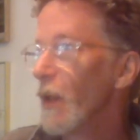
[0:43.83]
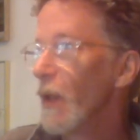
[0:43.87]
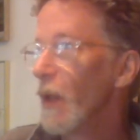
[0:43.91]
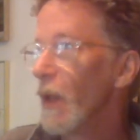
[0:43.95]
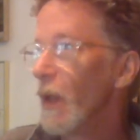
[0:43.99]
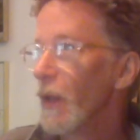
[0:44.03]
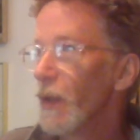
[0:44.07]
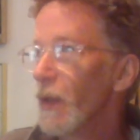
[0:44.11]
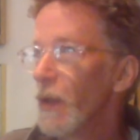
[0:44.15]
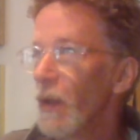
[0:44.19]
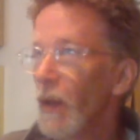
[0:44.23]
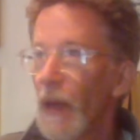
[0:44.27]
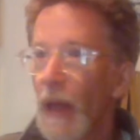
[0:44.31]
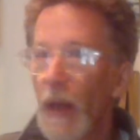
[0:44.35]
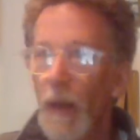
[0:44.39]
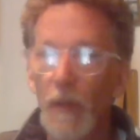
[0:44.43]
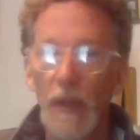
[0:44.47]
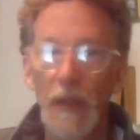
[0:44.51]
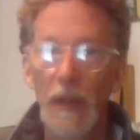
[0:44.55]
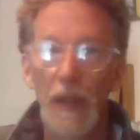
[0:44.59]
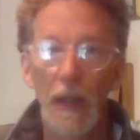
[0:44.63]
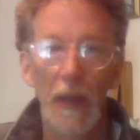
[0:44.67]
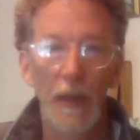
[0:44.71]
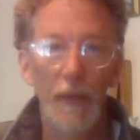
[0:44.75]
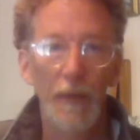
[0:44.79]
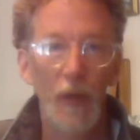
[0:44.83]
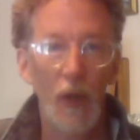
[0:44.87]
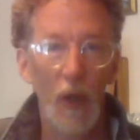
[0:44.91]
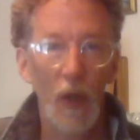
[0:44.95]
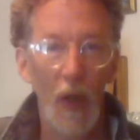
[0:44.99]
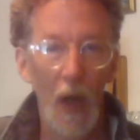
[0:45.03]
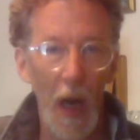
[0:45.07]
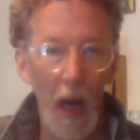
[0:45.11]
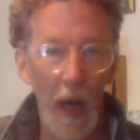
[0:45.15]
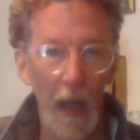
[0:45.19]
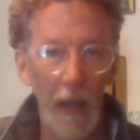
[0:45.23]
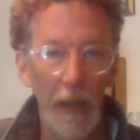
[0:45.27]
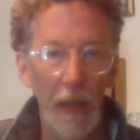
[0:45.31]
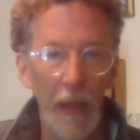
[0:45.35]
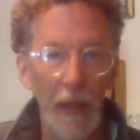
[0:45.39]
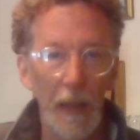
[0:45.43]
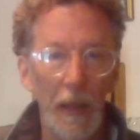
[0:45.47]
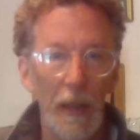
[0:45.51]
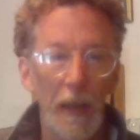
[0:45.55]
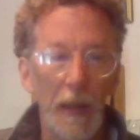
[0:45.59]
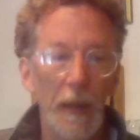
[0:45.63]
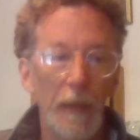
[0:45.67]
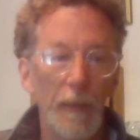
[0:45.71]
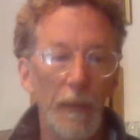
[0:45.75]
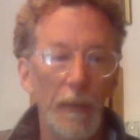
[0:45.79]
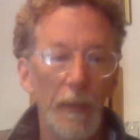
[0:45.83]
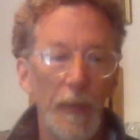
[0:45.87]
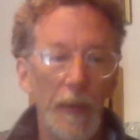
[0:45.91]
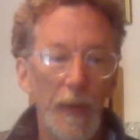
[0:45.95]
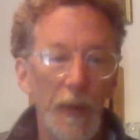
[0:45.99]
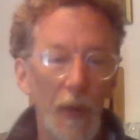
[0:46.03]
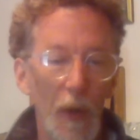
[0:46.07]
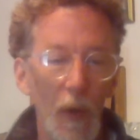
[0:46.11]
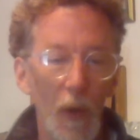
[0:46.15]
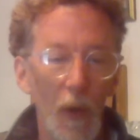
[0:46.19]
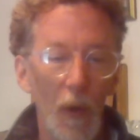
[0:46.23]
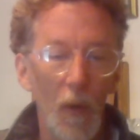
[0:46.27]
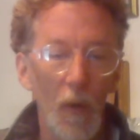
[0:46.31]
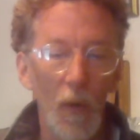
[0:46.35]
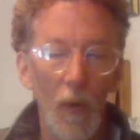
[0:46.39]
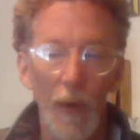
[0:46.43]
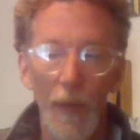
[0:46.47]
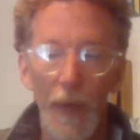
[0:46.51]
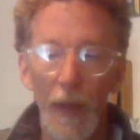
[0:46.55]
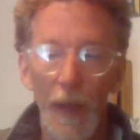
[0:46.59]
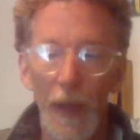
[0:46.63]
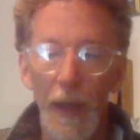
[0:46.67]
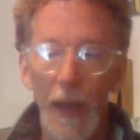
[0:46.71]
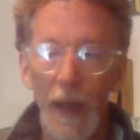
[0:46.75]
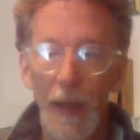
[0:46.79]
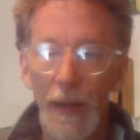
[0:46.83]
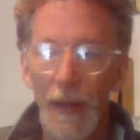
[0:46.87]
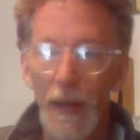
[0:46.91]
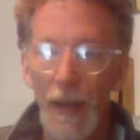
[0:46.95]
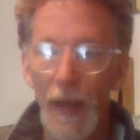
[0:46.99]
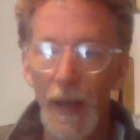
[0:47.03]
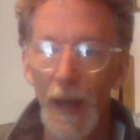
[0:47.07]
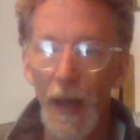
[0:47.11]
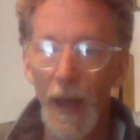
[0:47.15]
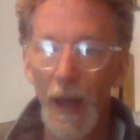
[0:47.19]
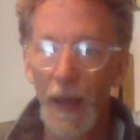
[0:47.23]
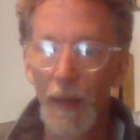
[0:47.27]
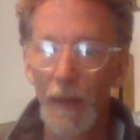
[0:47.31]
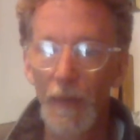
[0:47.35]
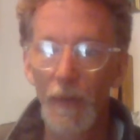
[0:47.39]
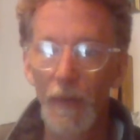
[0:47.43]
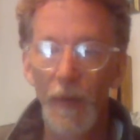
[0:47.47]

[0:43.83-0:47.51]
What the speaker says: So that was kind of a shock. So the next day,